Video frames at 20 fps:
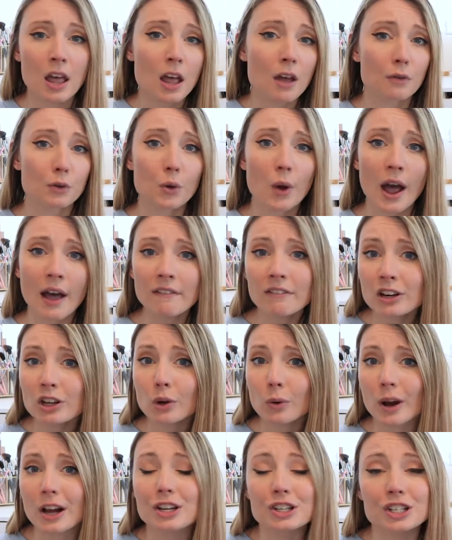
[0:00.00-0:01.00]
If you have any
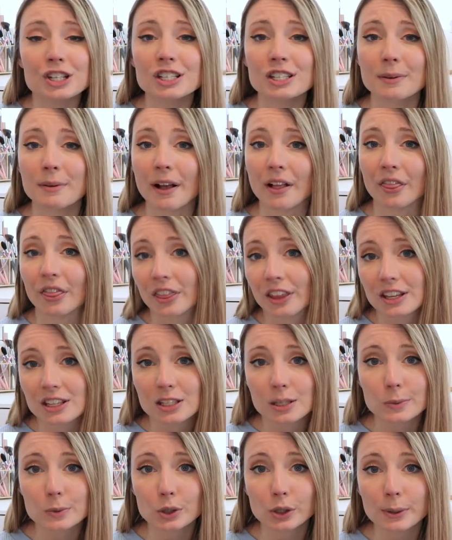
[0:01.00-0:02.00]
questions about this
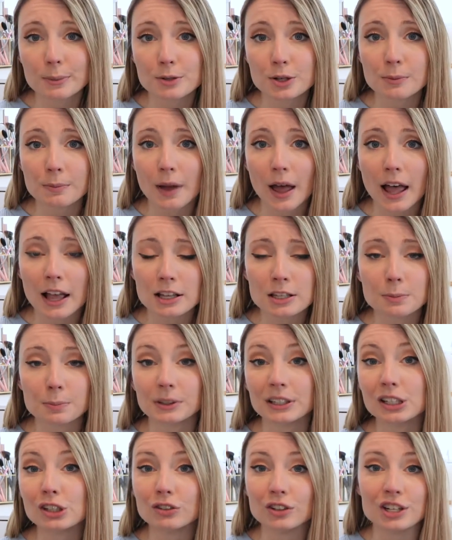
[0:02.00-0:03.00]
subscription box,
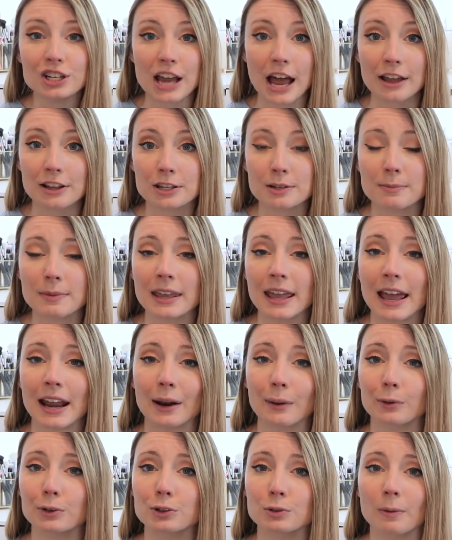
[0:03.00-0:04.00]
please reach out to me and
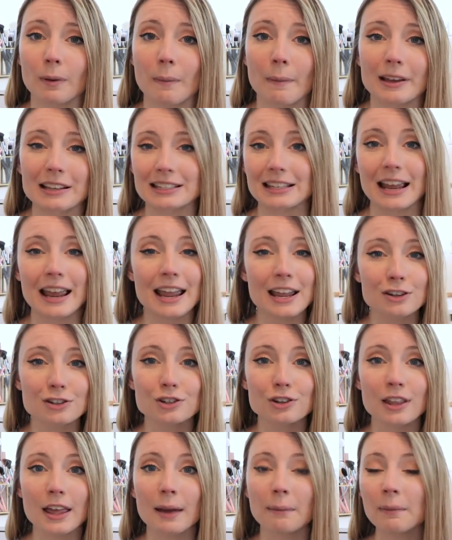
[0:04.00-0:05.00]
I will do my best to
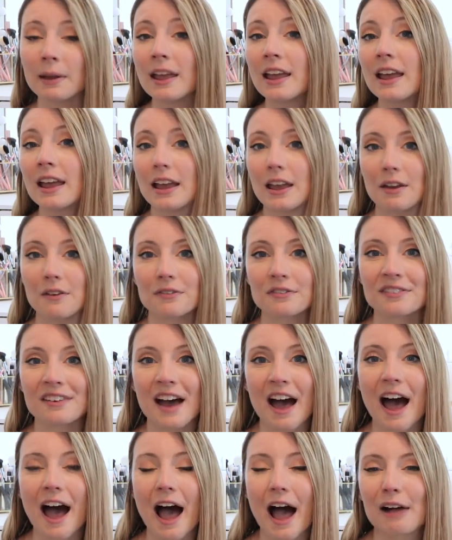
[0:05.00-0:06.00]
answer them. If
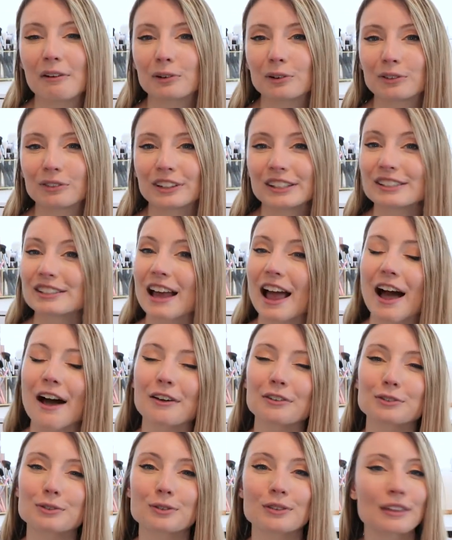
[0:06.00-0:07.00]
not, I will reach
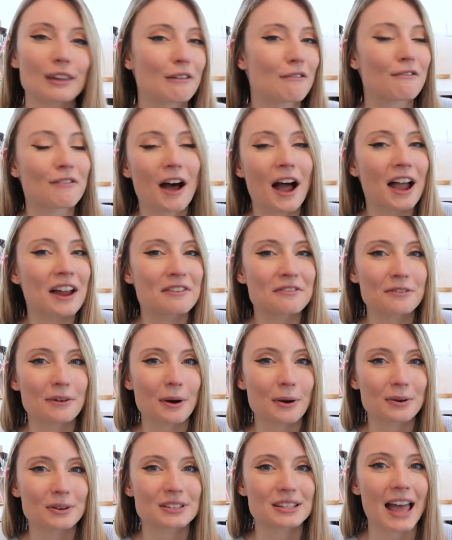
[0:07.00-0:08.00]
out to the fine
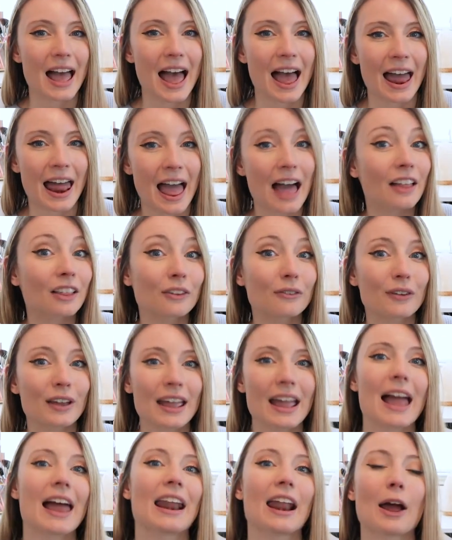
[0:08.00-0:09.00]
folks at
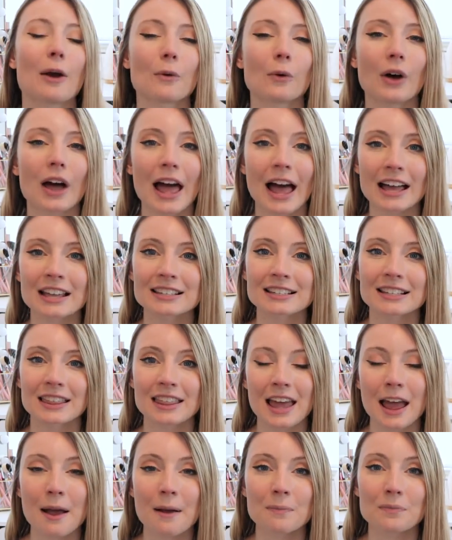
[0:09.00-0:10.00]
Elevate and I will ask
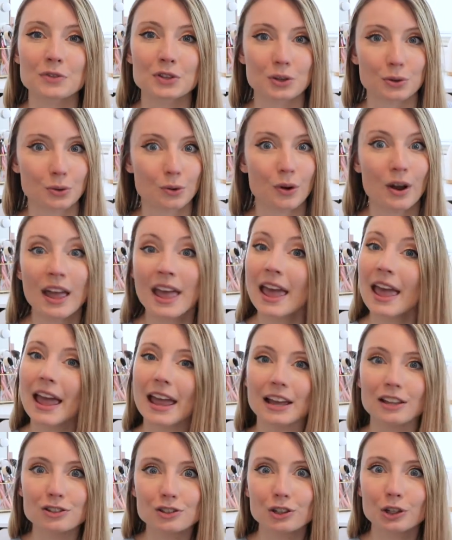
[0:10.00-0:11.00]
them to
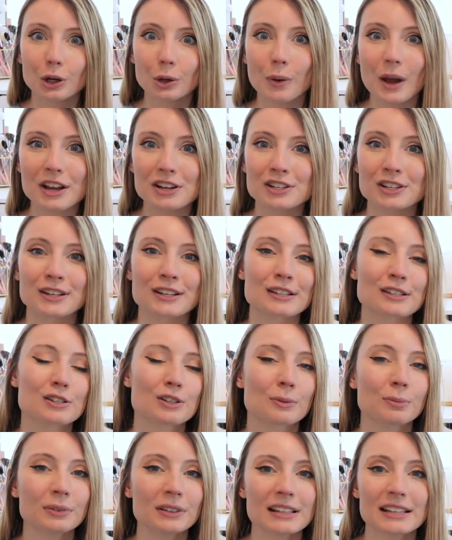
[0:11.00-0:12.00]
answer your questions.
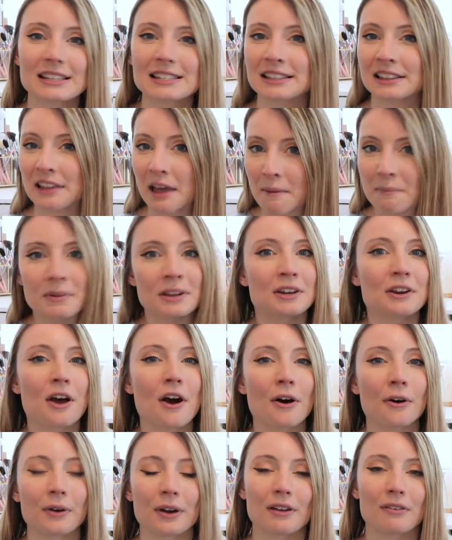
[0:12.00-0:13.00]
So please let me
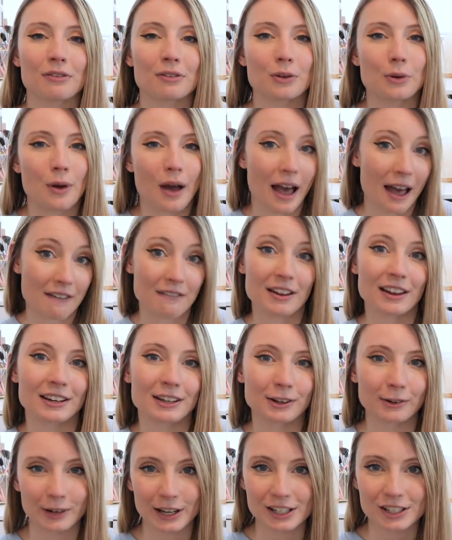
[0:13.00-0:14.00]
know if you have any
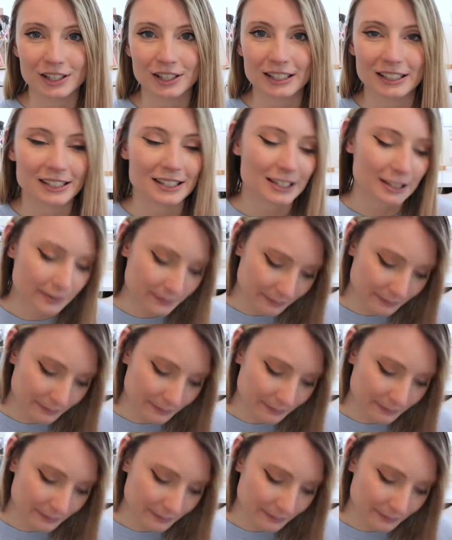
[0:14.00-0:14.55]
questions.